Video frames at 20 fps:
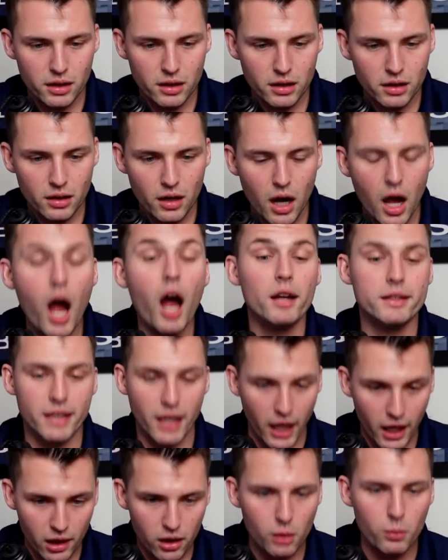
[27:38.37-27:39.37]
uh, a
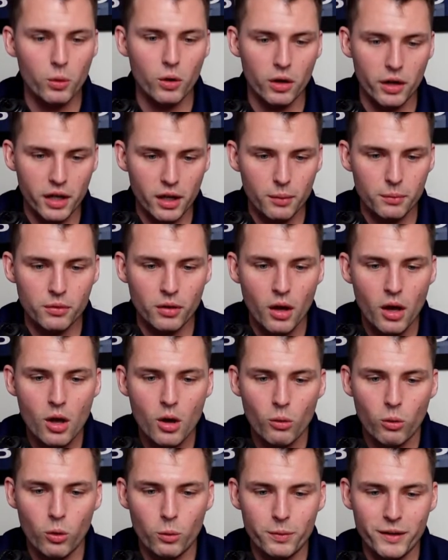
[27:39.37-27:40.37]
Caleb Williams
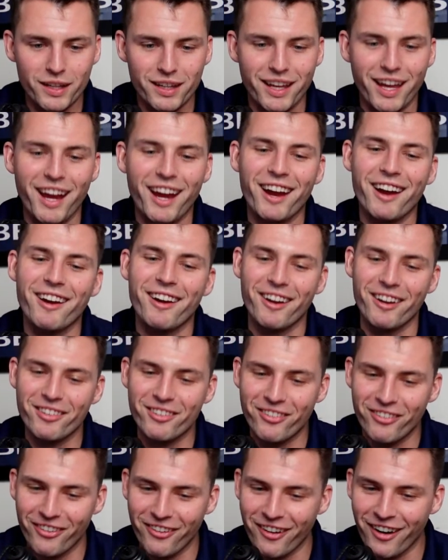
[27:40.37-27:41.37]
will be
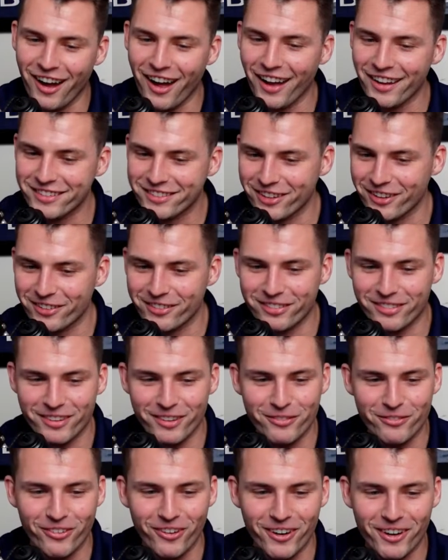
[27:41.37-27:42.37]
Karen Rodgers
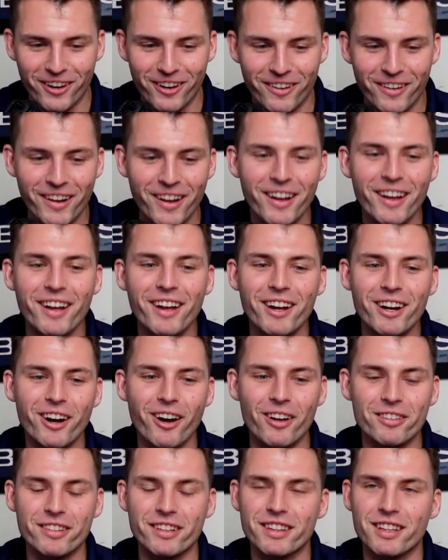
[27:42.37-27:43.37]
two point oh
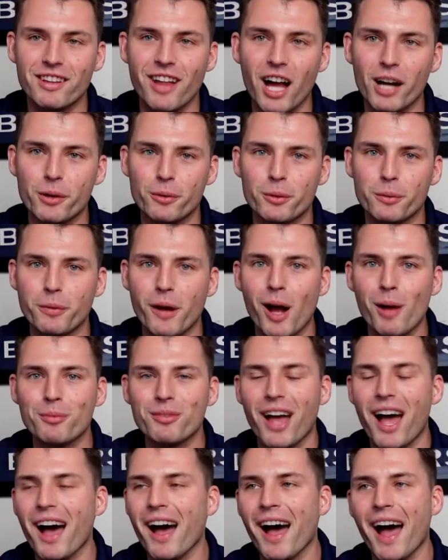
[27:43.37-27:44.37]
causing the locker room
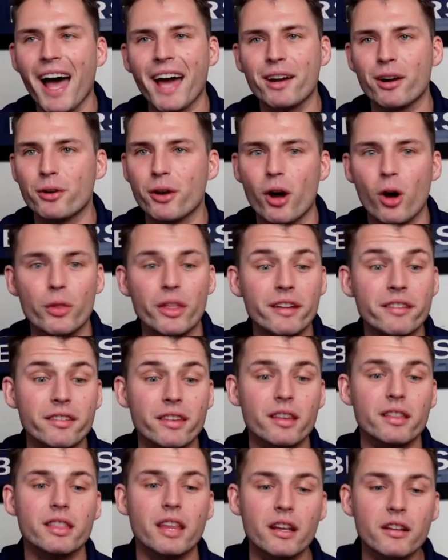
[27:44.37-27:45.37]
problems? I, I don't know. This,
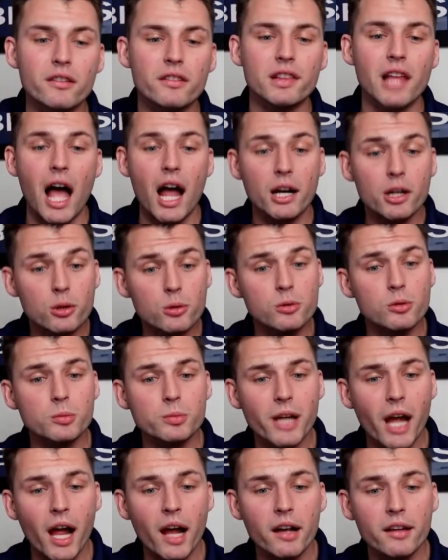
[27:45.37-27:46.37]
this locker
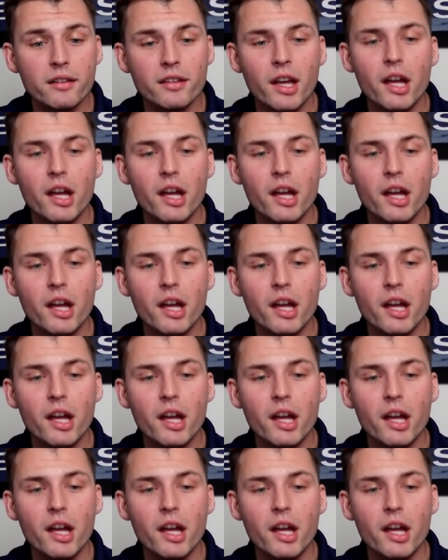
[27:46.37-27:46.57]
room, guys,